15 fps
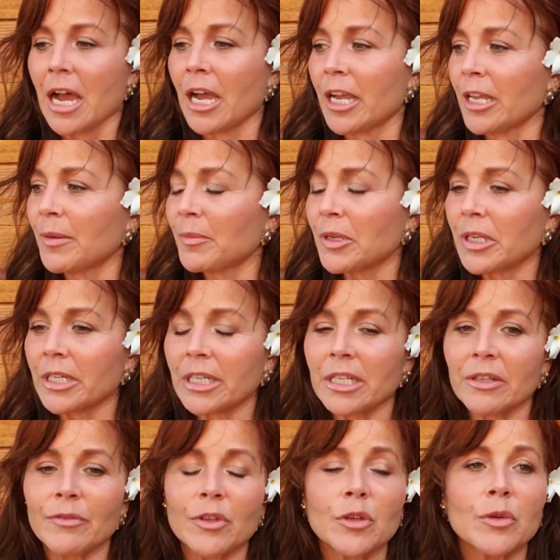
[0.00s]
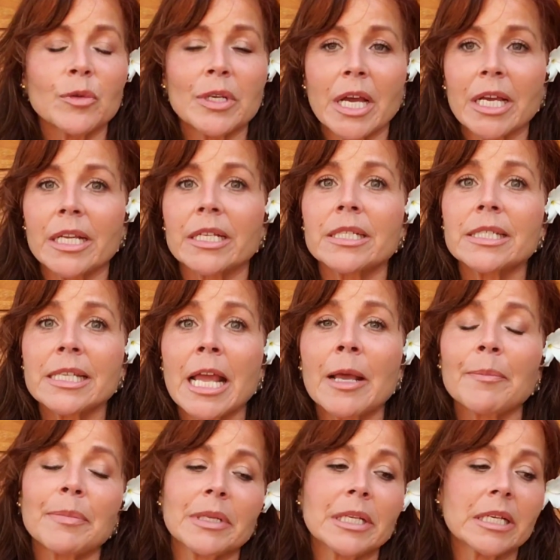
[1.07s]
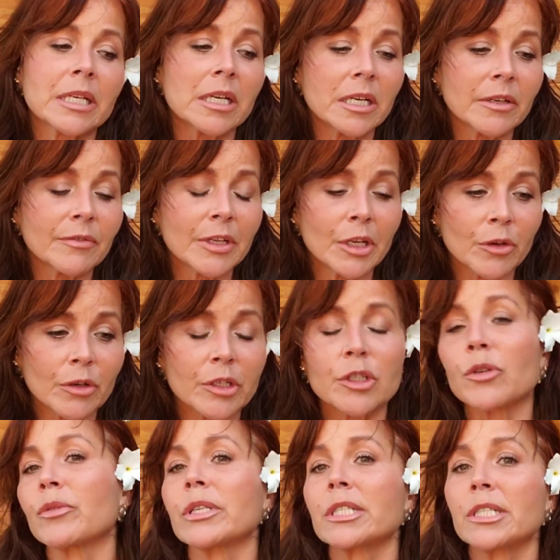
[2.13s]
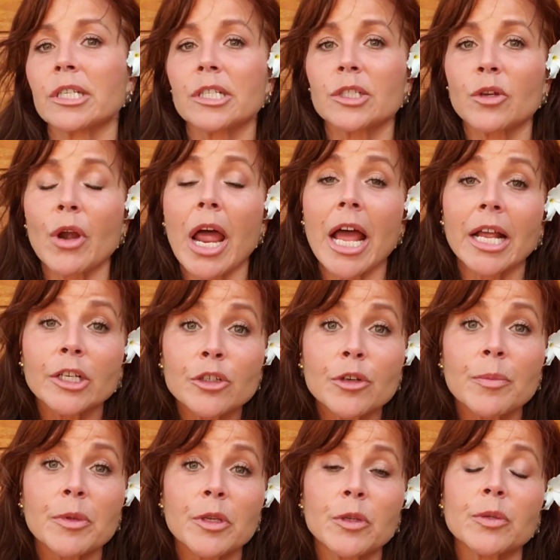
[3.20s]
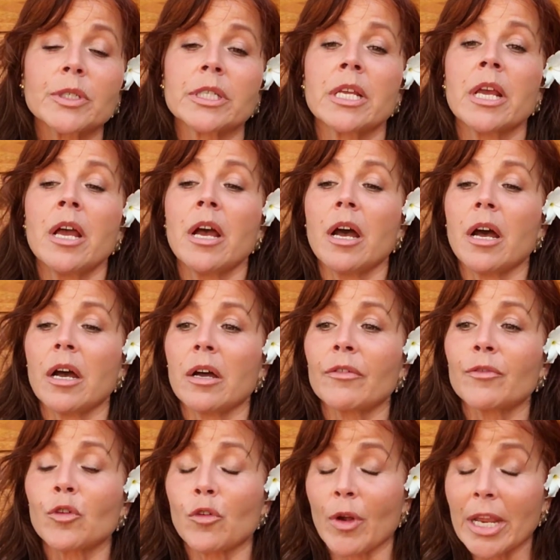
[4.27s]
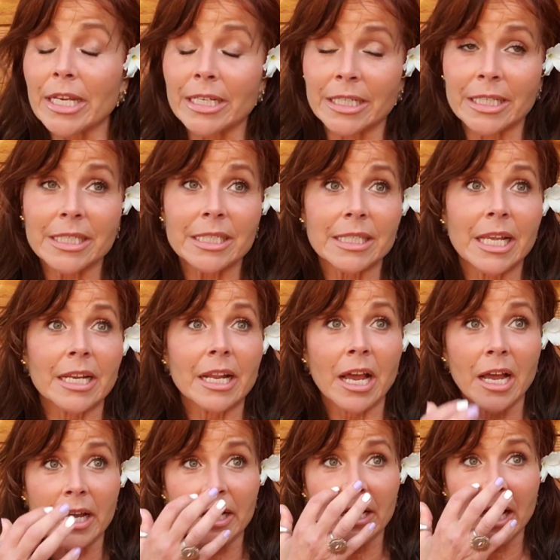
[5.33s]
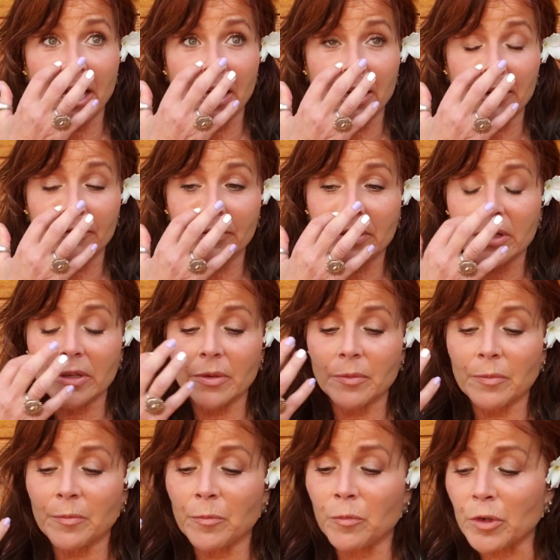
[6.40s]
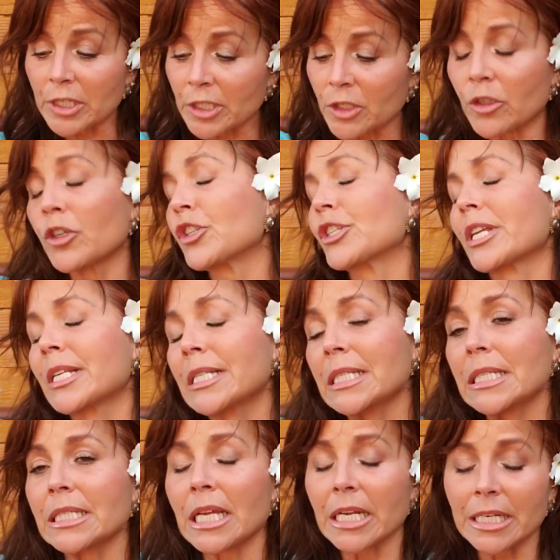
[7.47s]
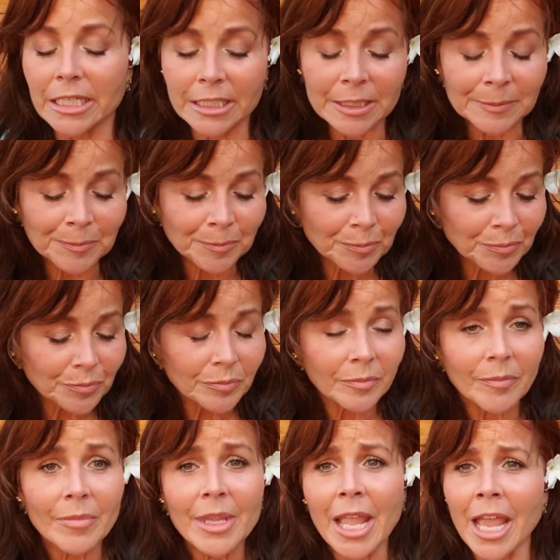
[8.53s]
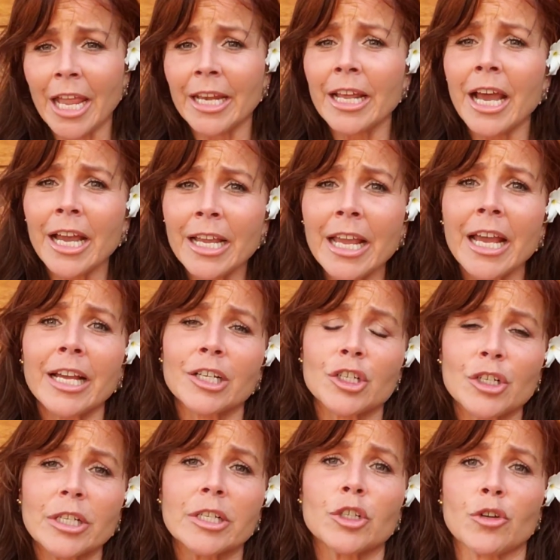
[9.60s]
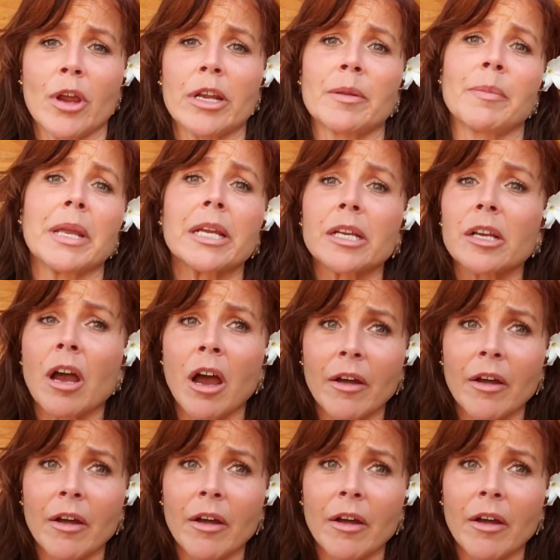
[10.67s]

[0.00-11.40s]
I am going to give you 9 sampling of characteristics or attributes of greatness that I have researched and studied. And I actually try to make a